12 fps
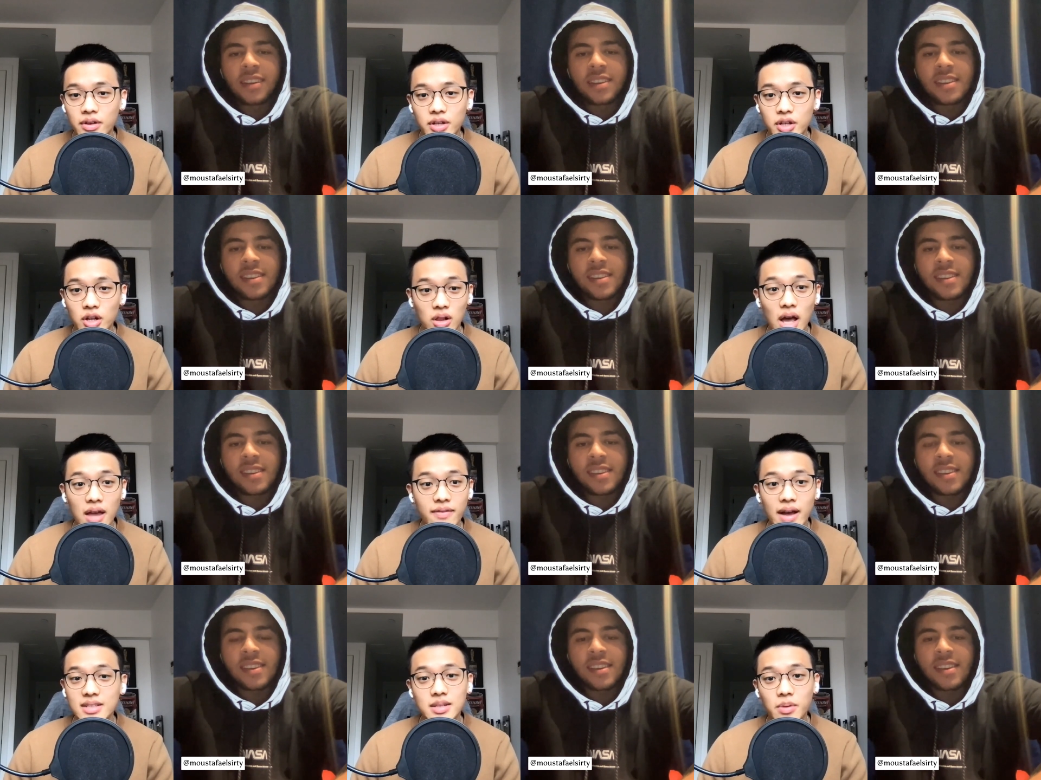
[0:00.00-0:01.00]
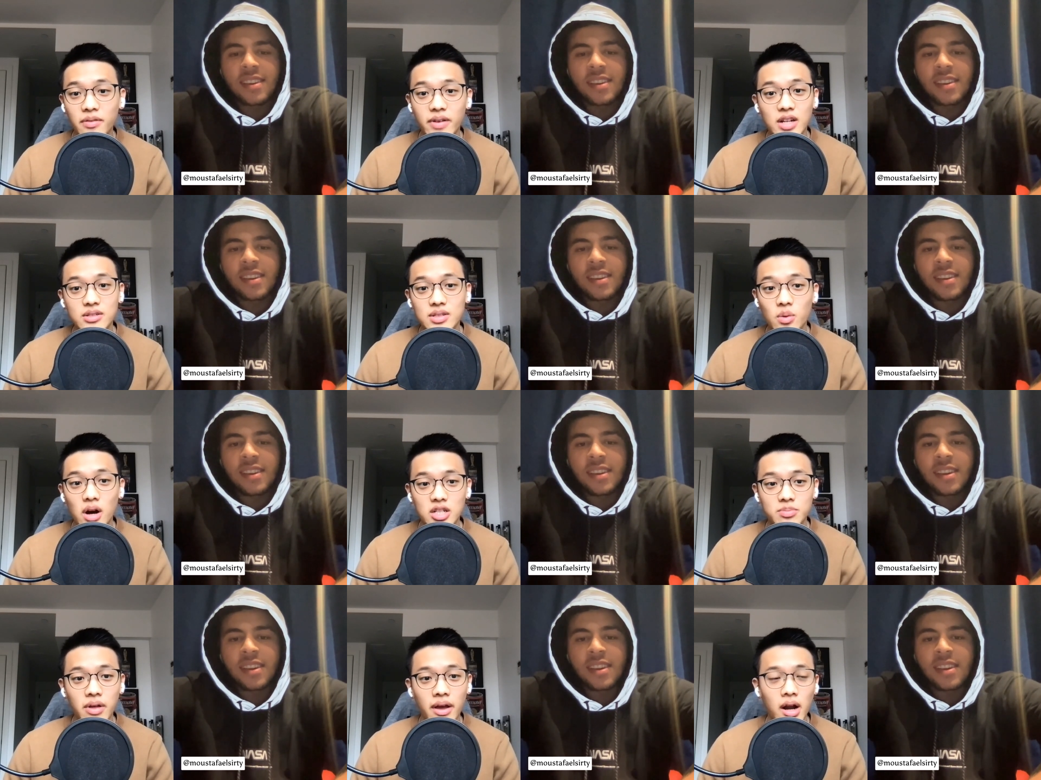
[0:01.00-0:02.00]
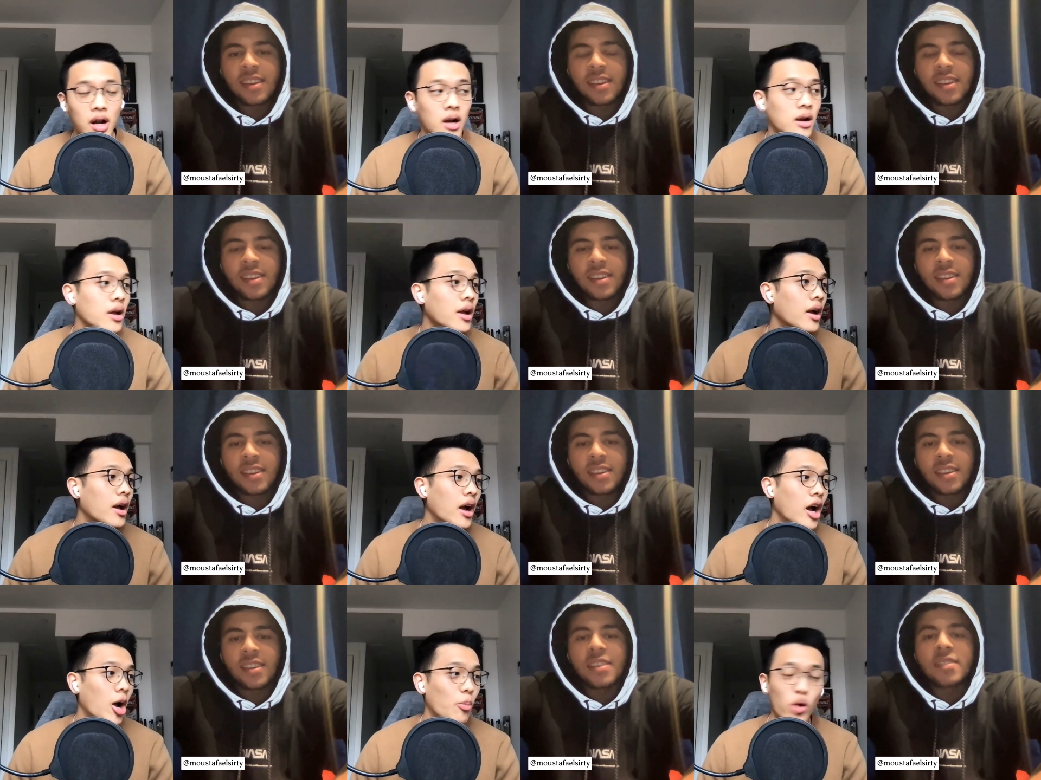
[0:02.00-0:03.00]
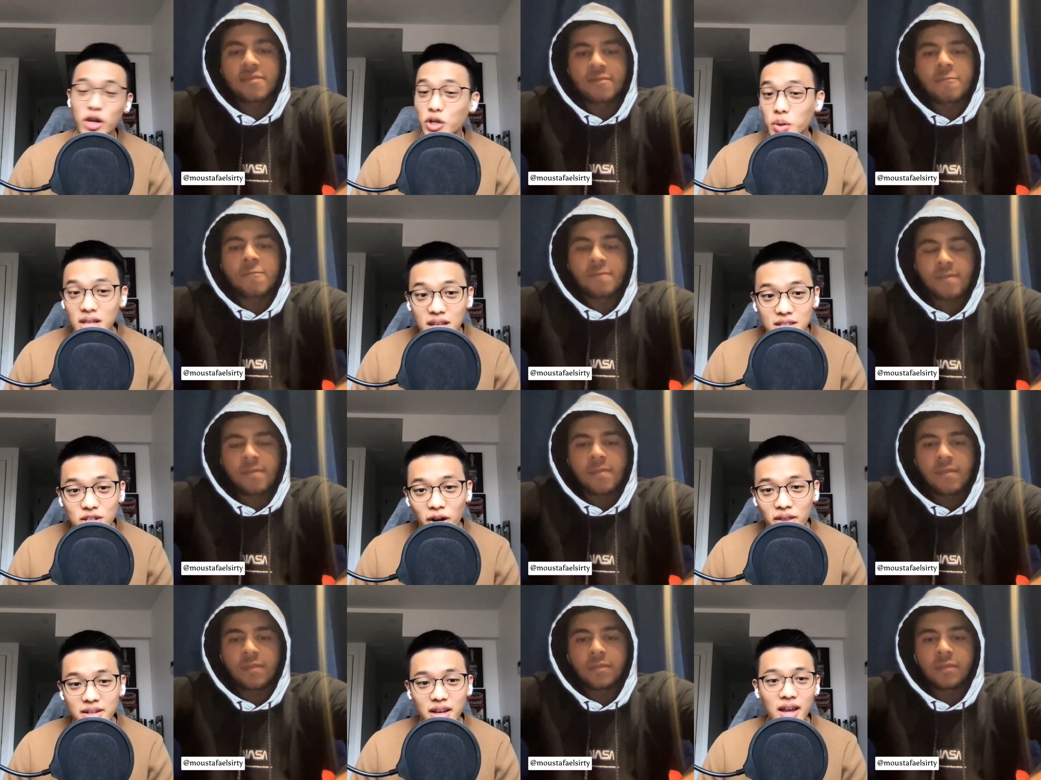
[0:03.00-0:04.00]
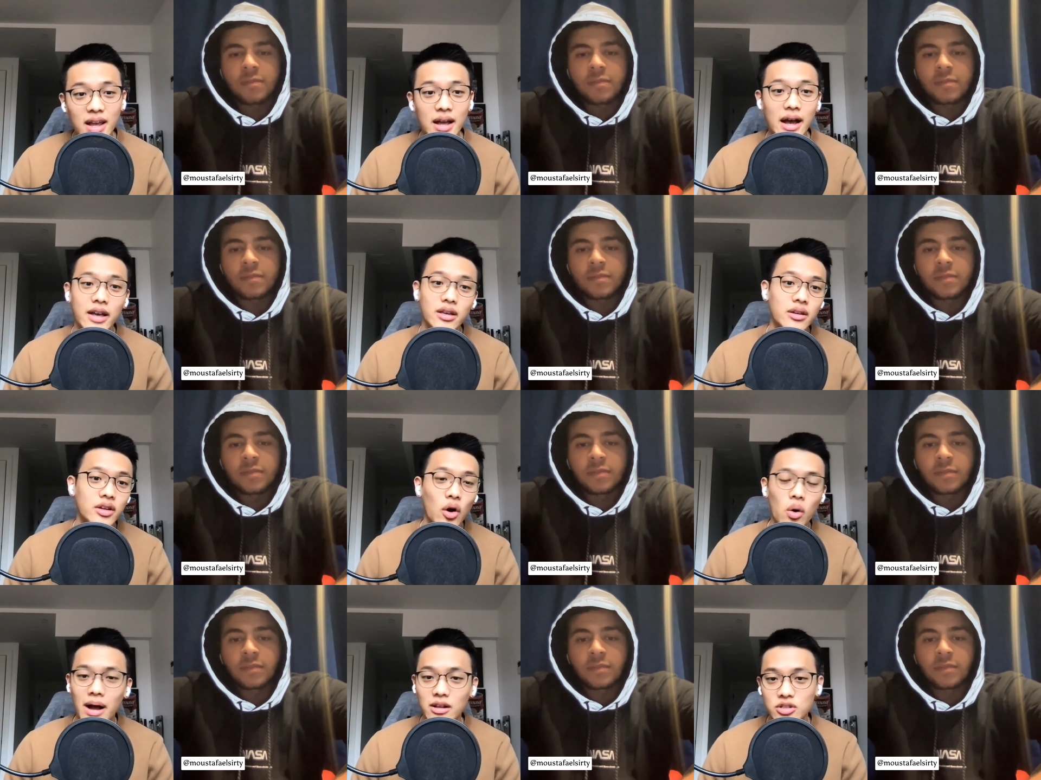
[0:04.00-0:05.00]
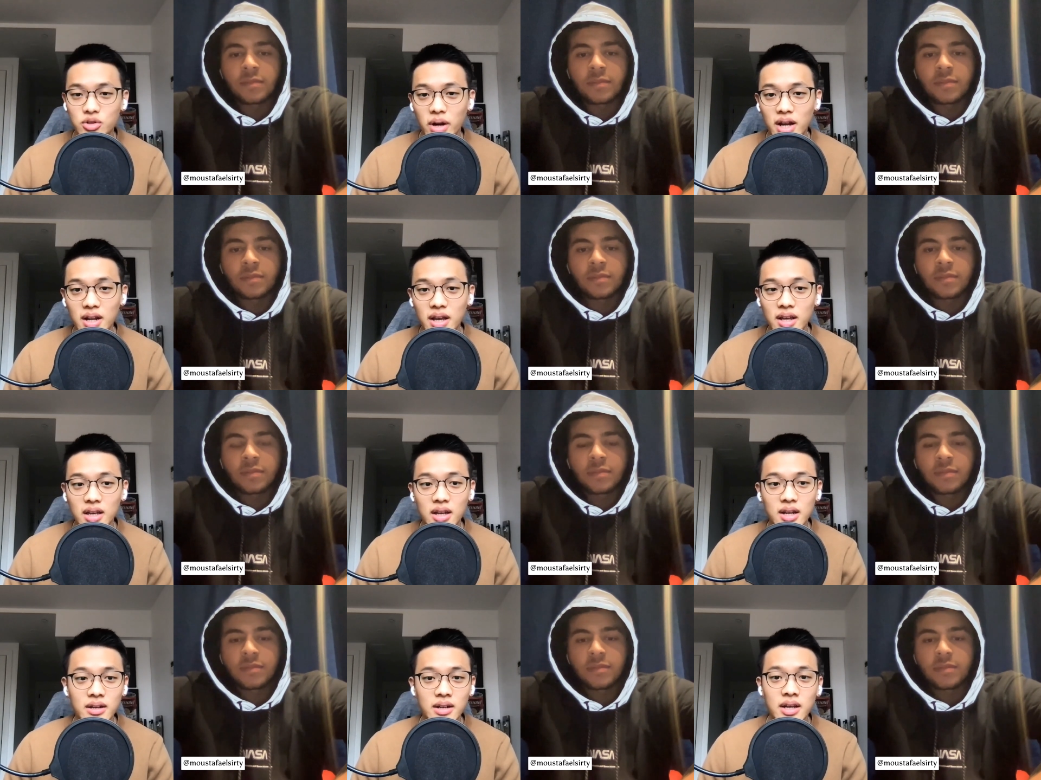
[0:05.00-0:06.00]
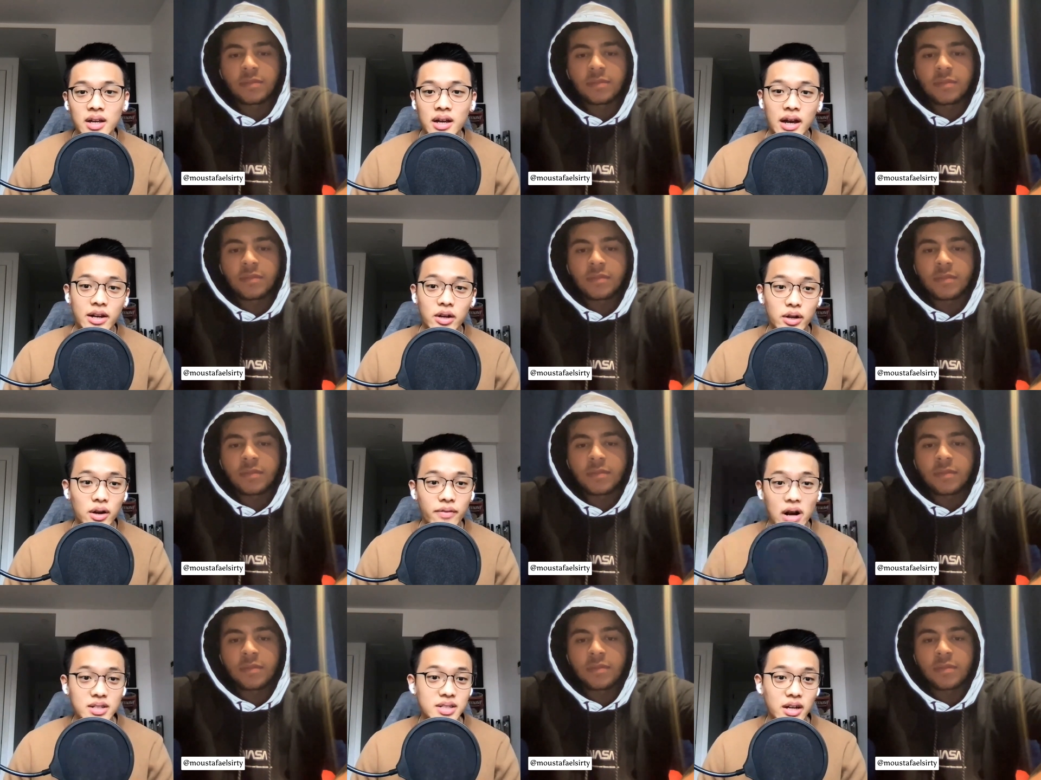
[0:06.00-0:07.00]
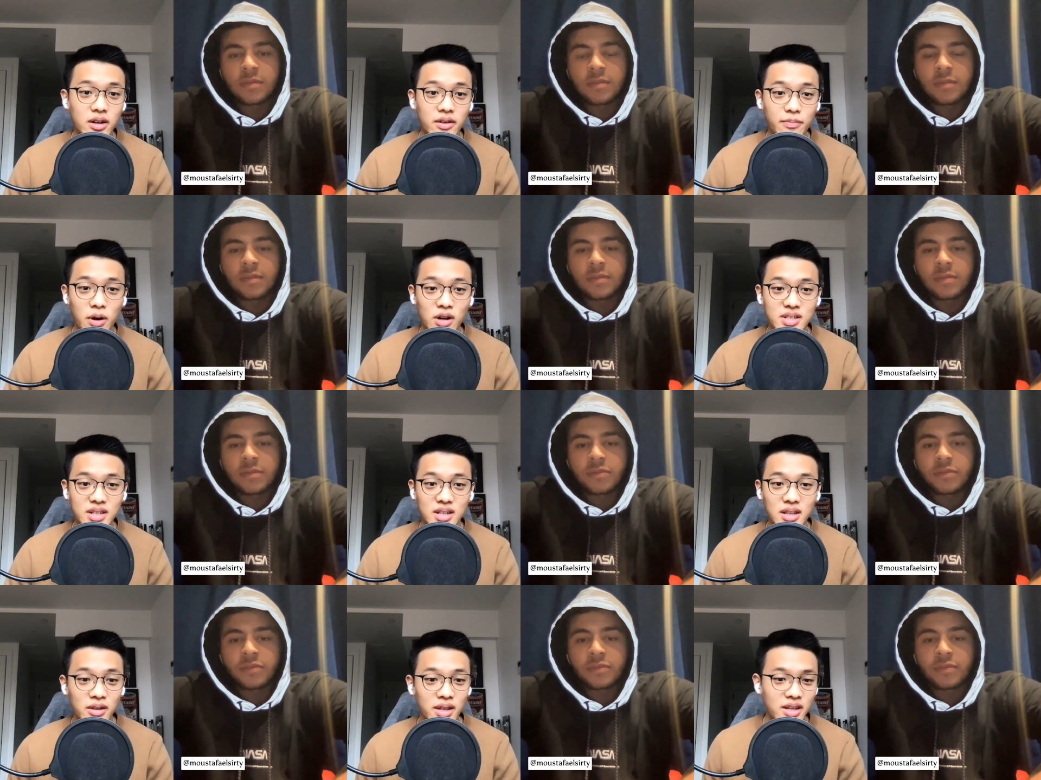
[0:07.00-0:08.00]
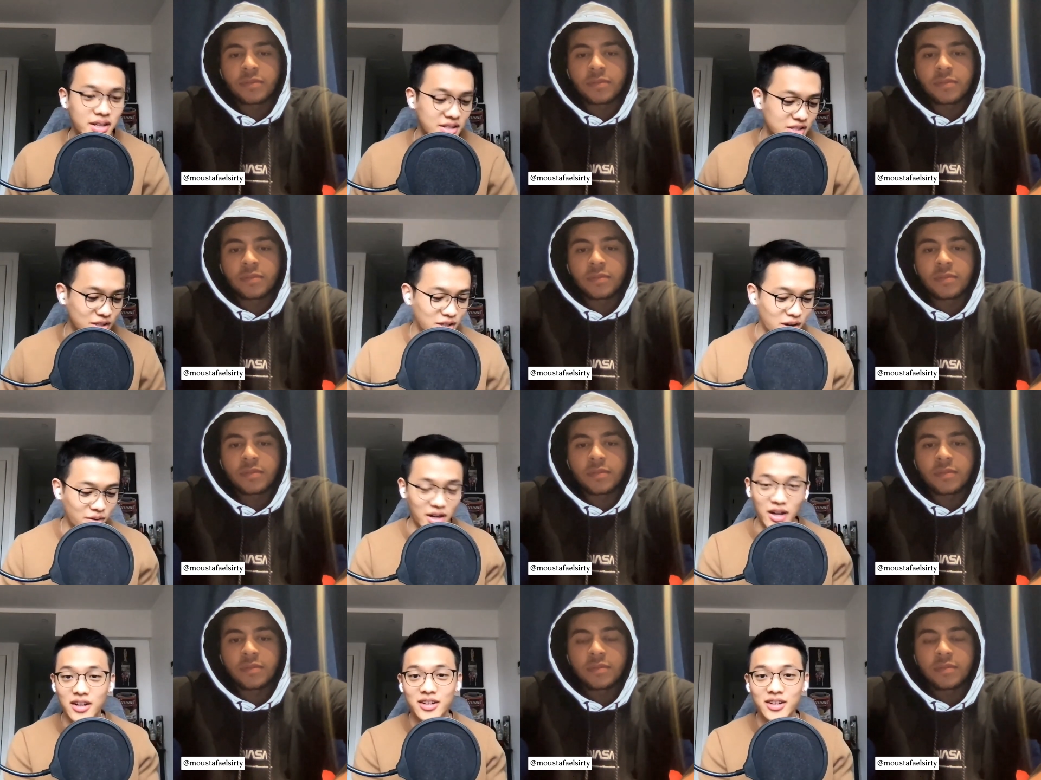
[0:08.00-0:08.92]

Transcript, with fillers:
Speaker 1: your life as a professional squash player, um, what you eat during the day, how you go about training, and I know you're a very secretive person, clearly, because you don't uh,